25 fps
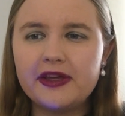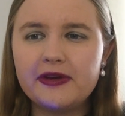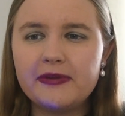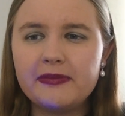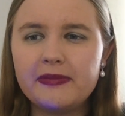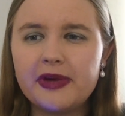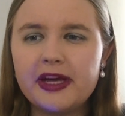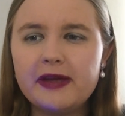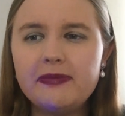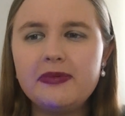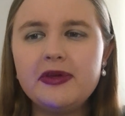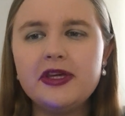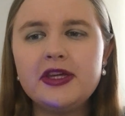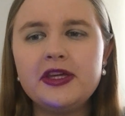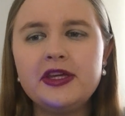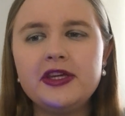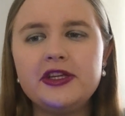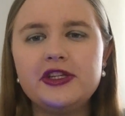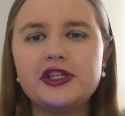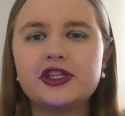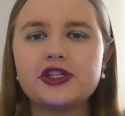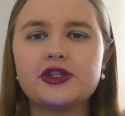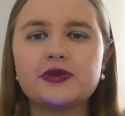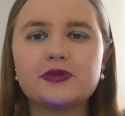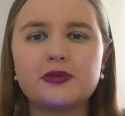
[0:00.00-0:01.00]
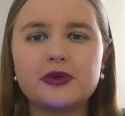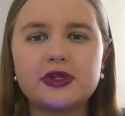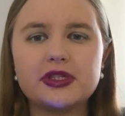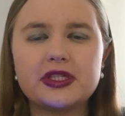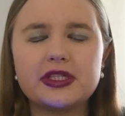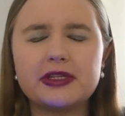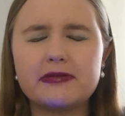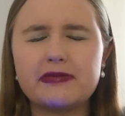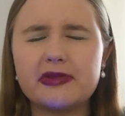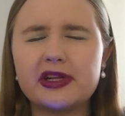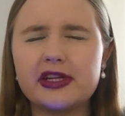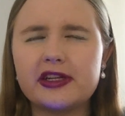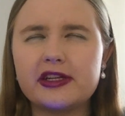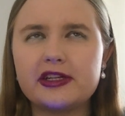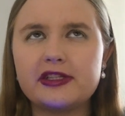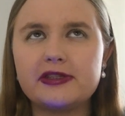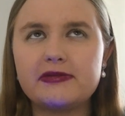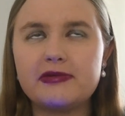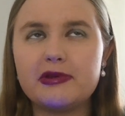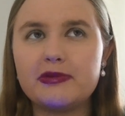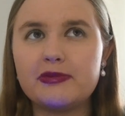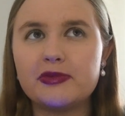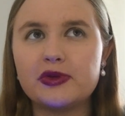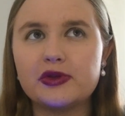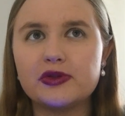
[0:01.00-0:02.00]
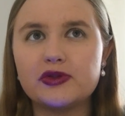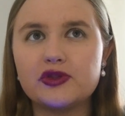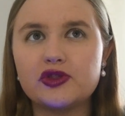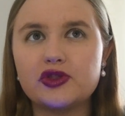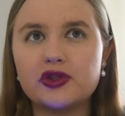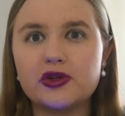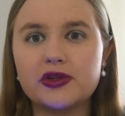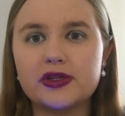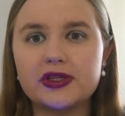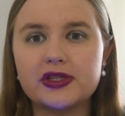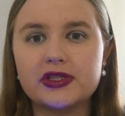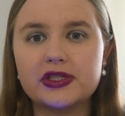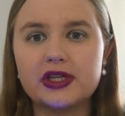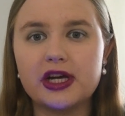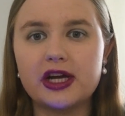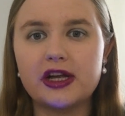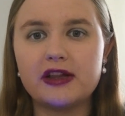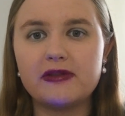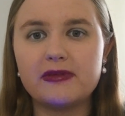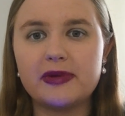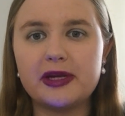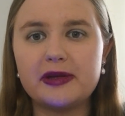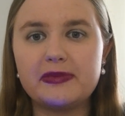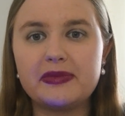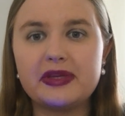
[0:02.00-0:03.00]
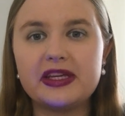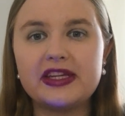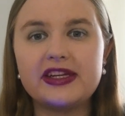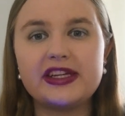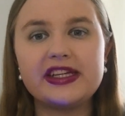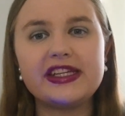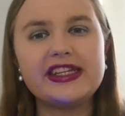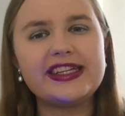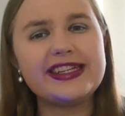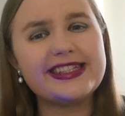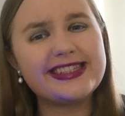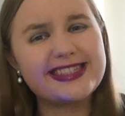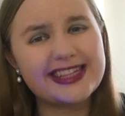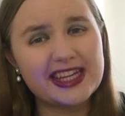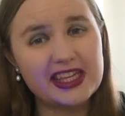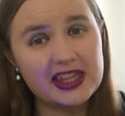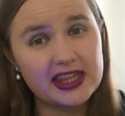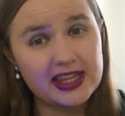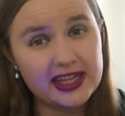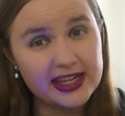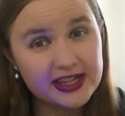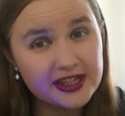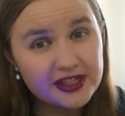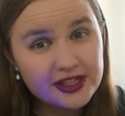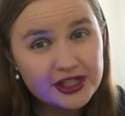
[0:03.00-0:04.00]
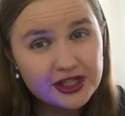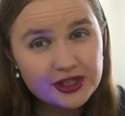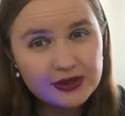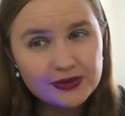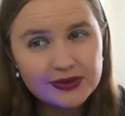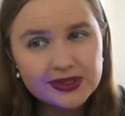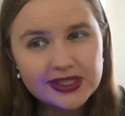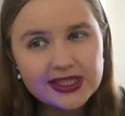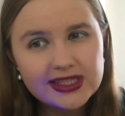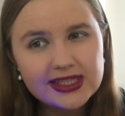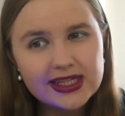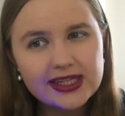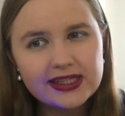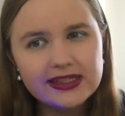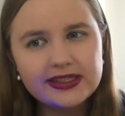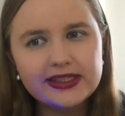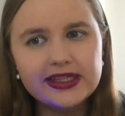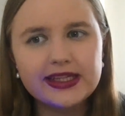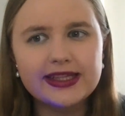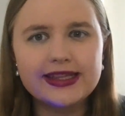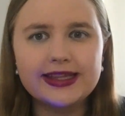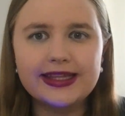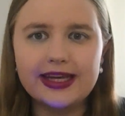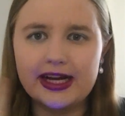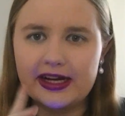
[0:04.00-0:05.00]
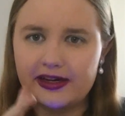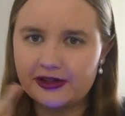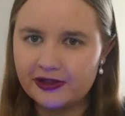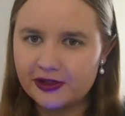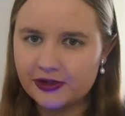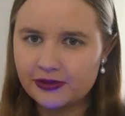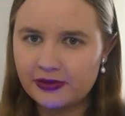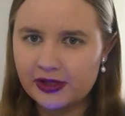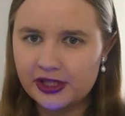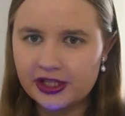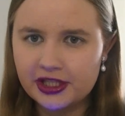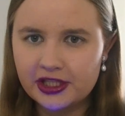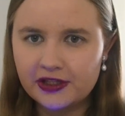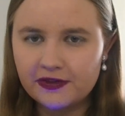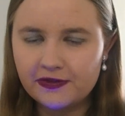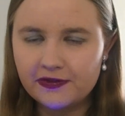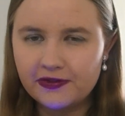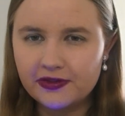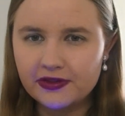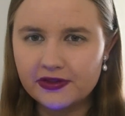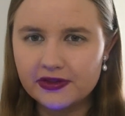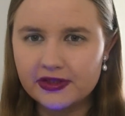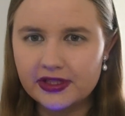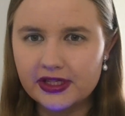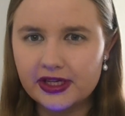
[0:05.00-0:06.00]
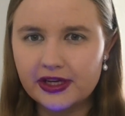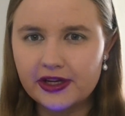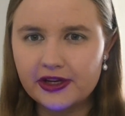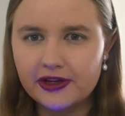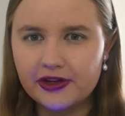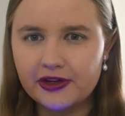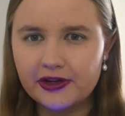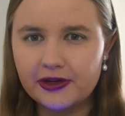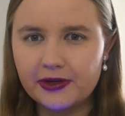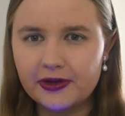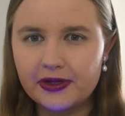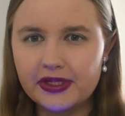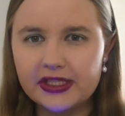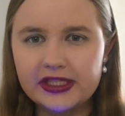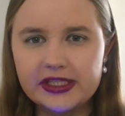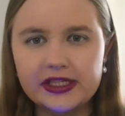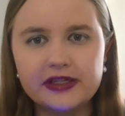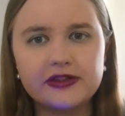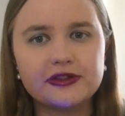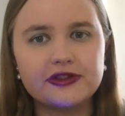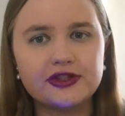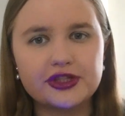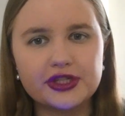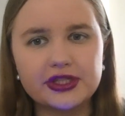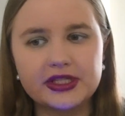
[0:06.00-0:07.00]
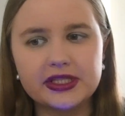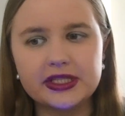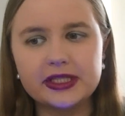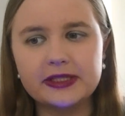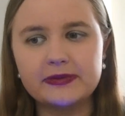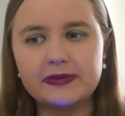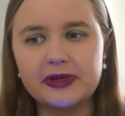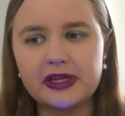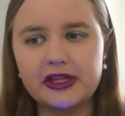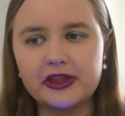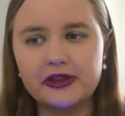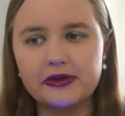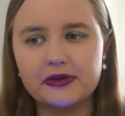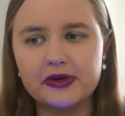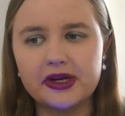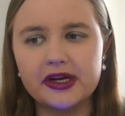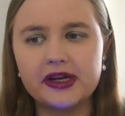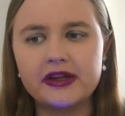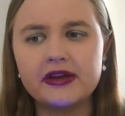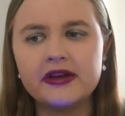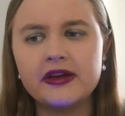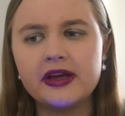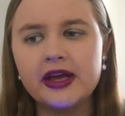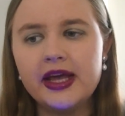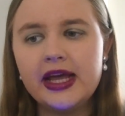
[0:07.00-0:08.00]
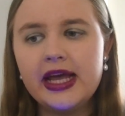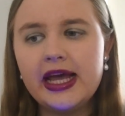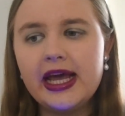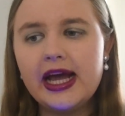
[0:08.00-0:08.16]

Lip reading: Maybe he just wants Amelia to be more docile, maybe in an intellectual sense, and that is why she feels like her intelligence is being threatened.